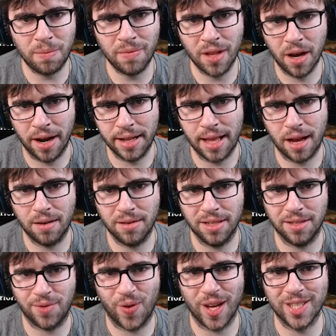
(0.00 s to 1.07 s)
Alright, now
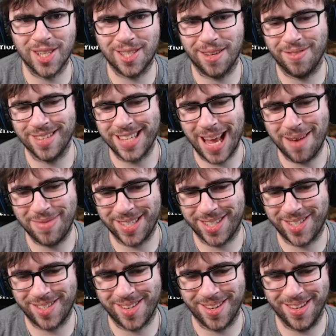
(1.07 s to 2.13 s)
his face isn't even damaged
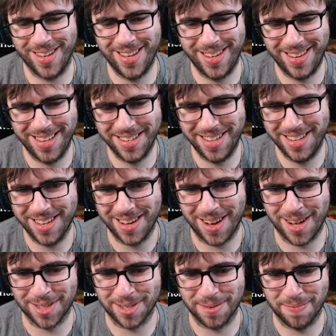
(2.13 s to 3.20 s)
still.
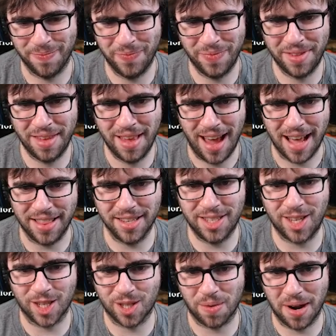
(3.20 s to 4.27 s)
Awesome. And this
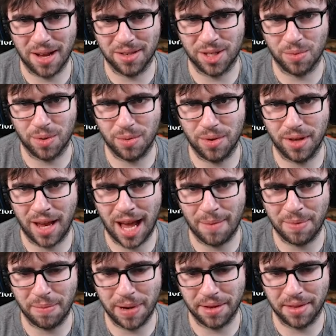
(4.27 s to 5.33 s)
sticks around, so we're really happy
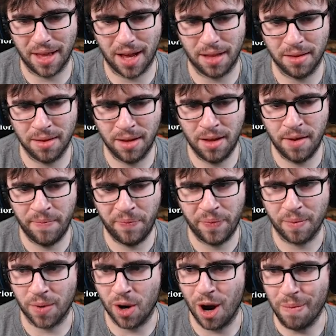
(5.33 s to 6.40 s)
about that.
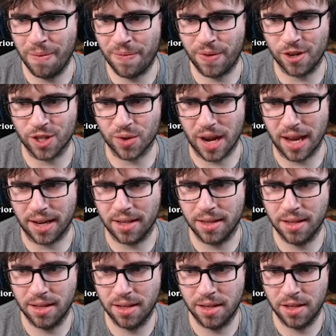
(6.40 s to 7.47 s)
We're hoping for a dragon.
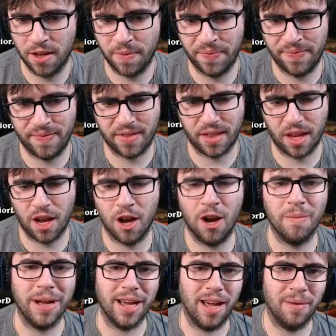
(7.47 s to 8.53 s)
Oh
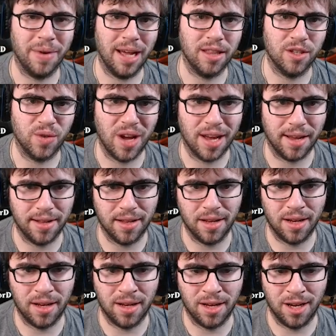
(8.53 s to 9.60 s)
my god, and we got the dragon.
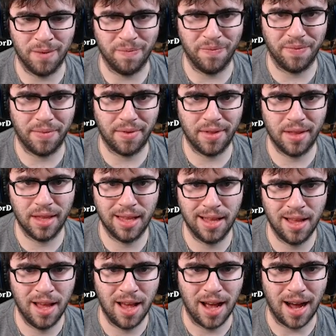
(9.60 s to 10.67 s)

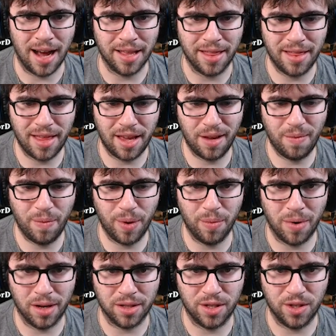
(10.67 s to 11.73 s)
I think we
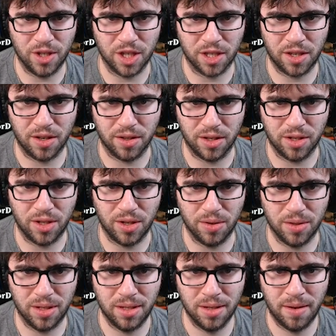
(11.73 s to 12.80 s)
want to just kill these
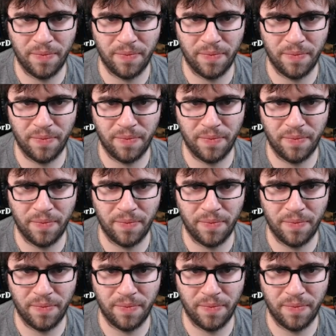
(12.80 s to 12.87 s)
dudes.